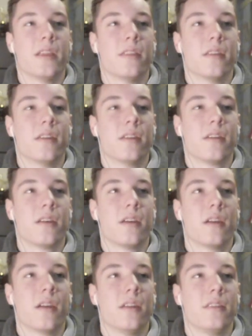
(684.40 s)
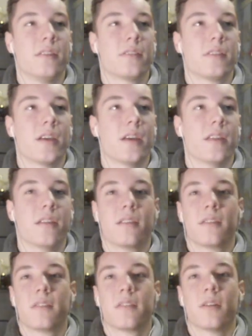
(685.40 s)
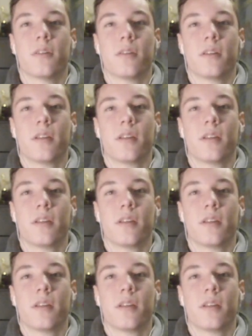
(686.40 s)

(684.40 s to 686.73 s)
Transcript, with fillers: in the in these 10, so